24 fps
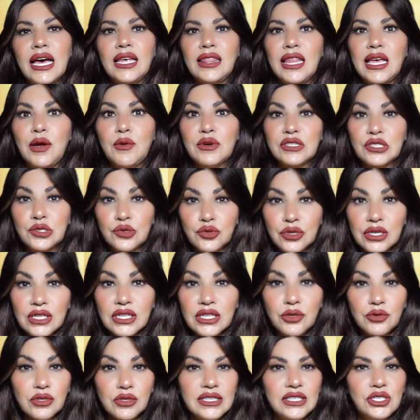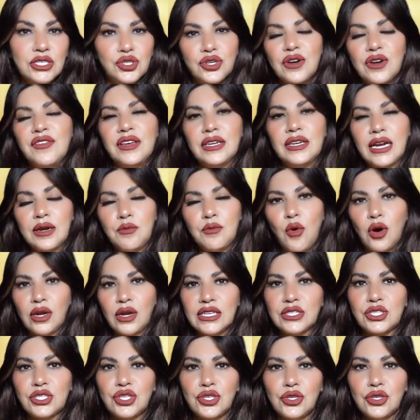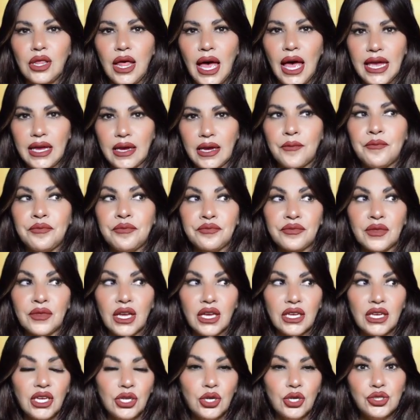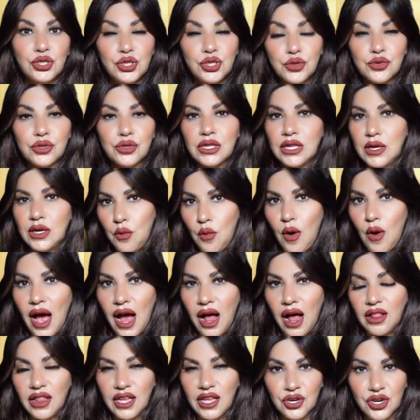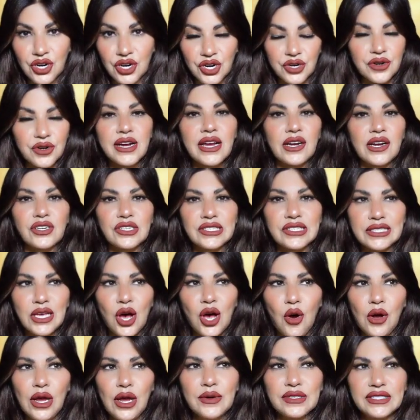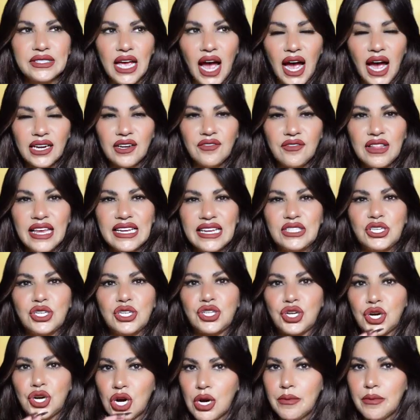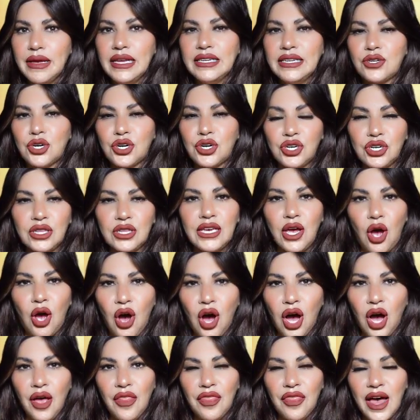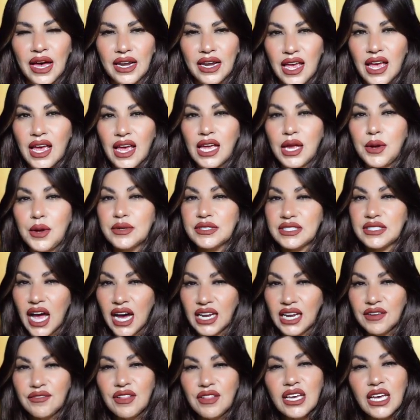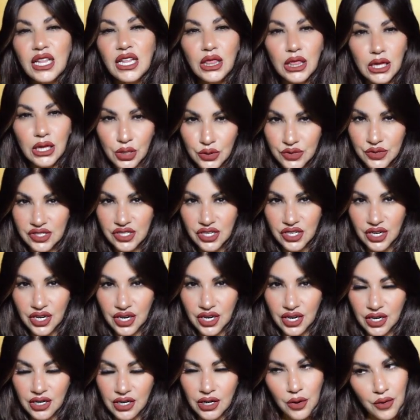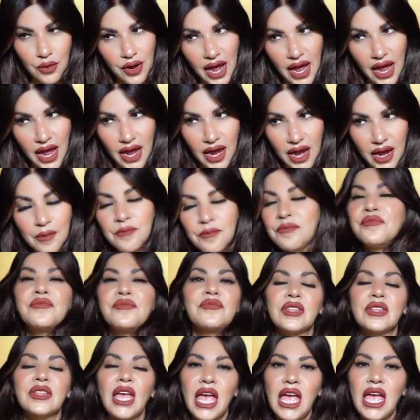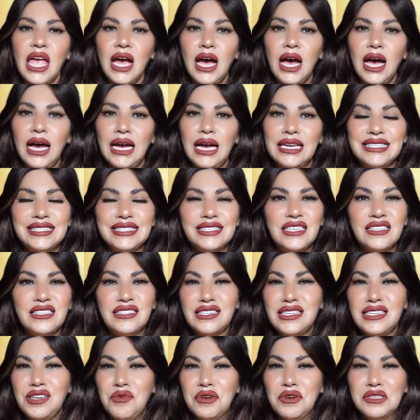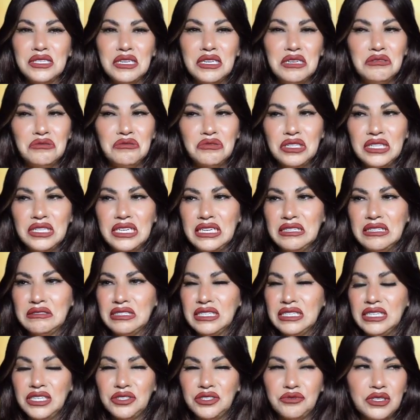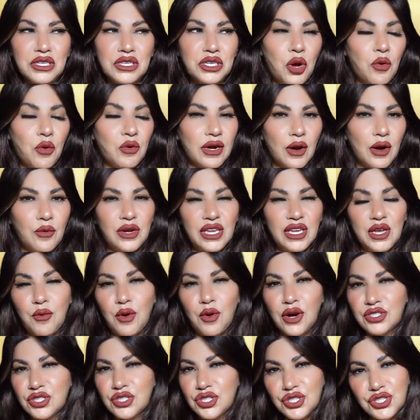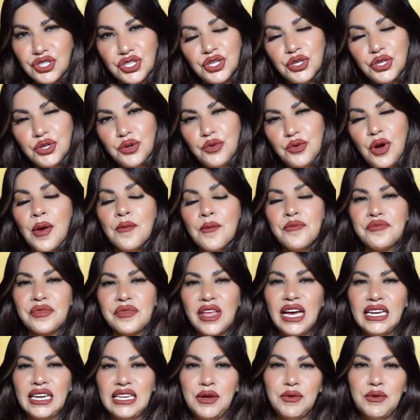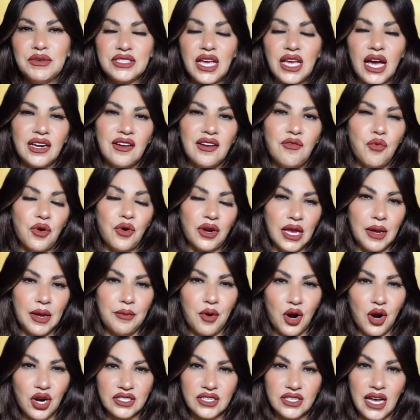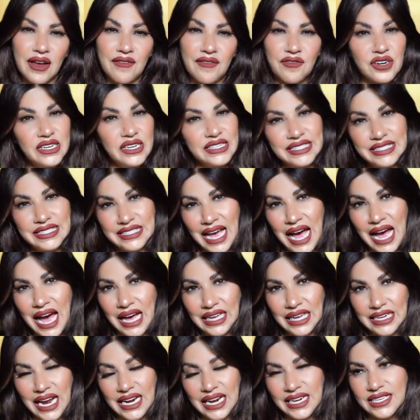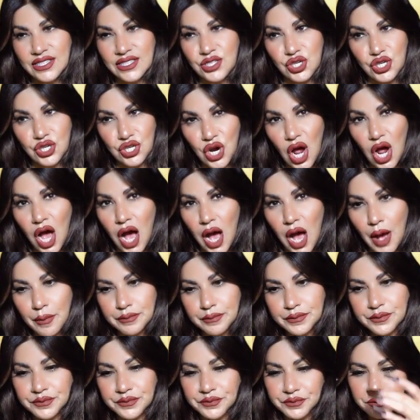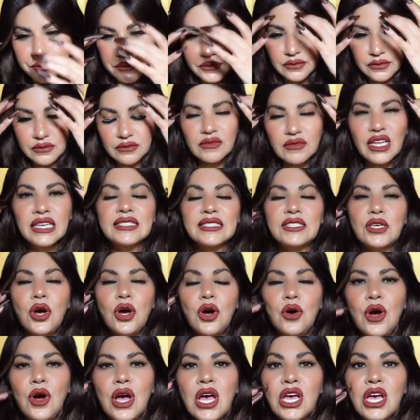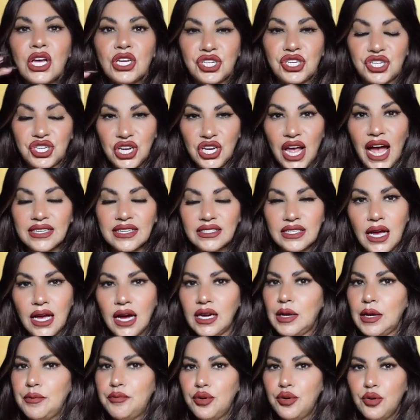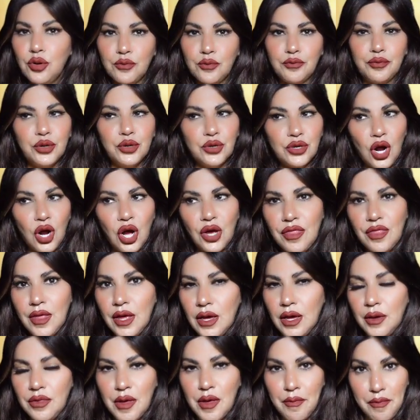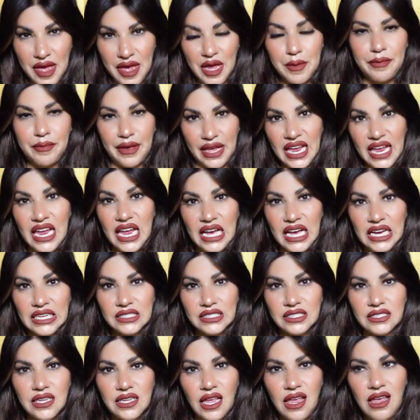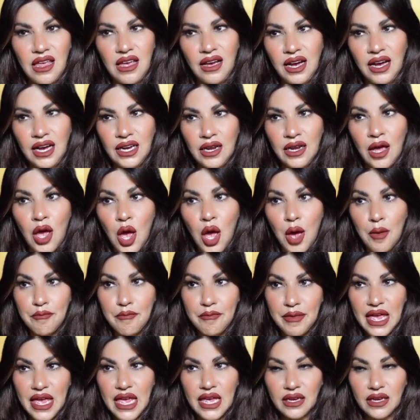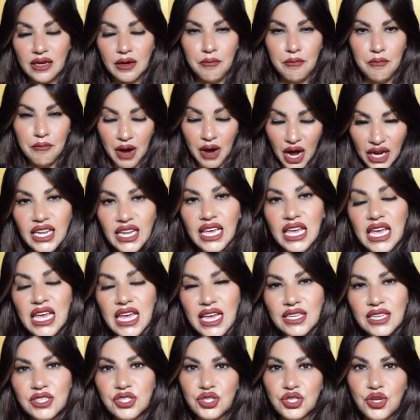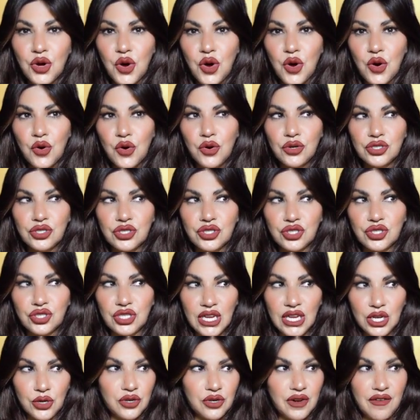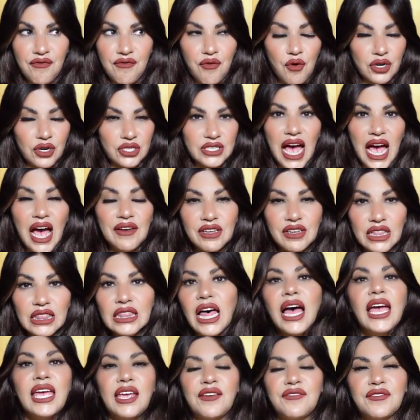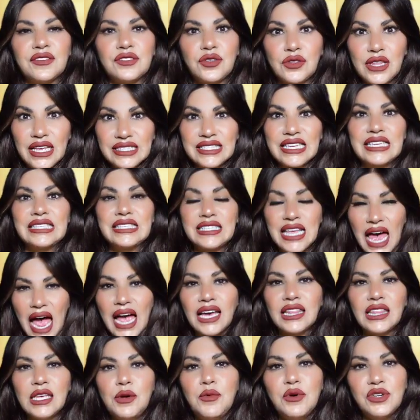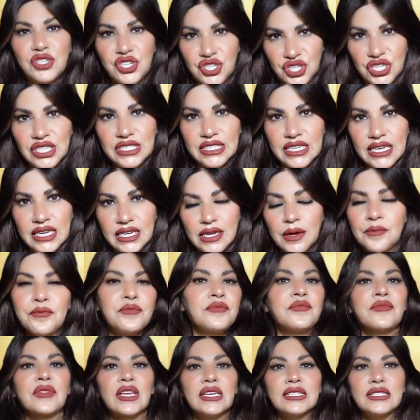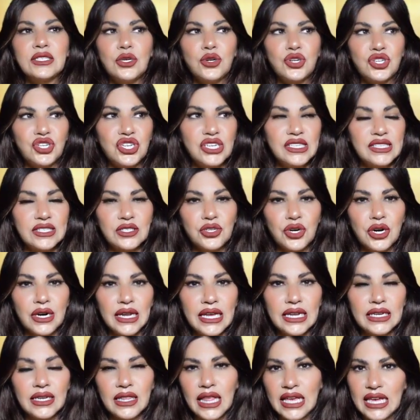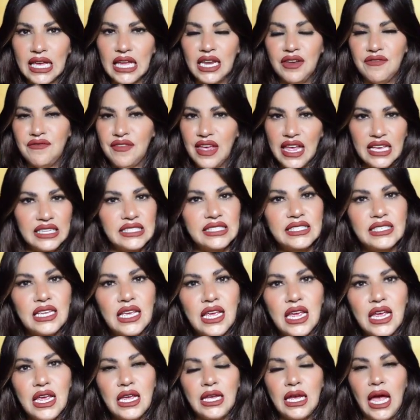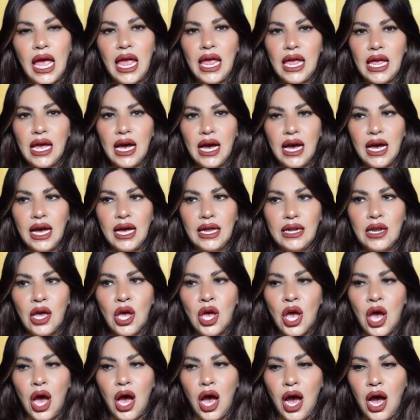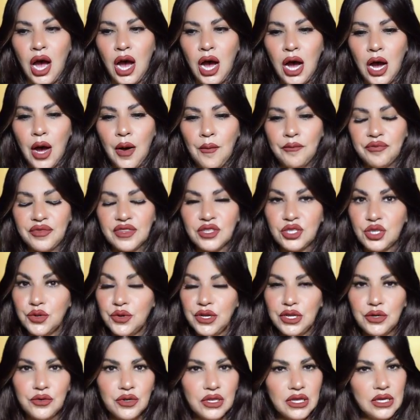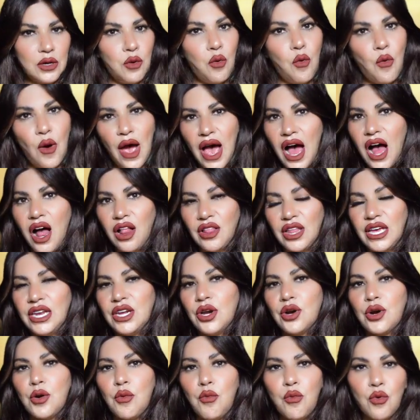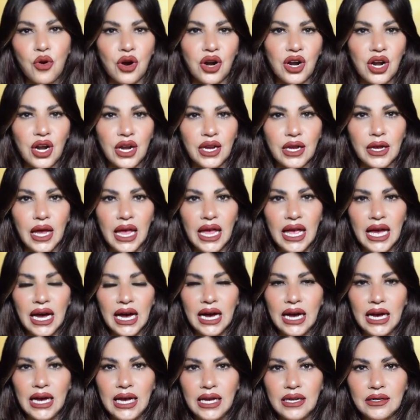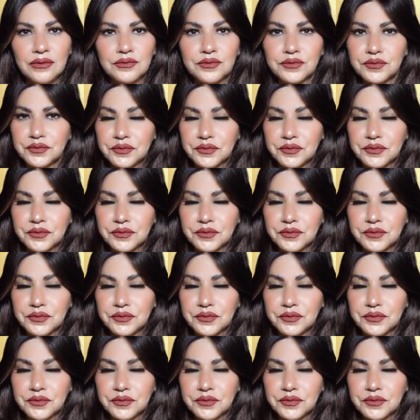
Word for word: and like was really really driven and wanted to like, you know, do really well in her career. So it was kind of like determined early on that he was kind of like a loser, okay? And since he wasn't really, didn't really know what he wanted to do, and he was kind of working part-time for his dad at his shop, So she had to kind of put, put on the, the big pants and make money so they could afford to have a life. So that's exactly what she did. So she started like advancing and um, doing really well in her work, and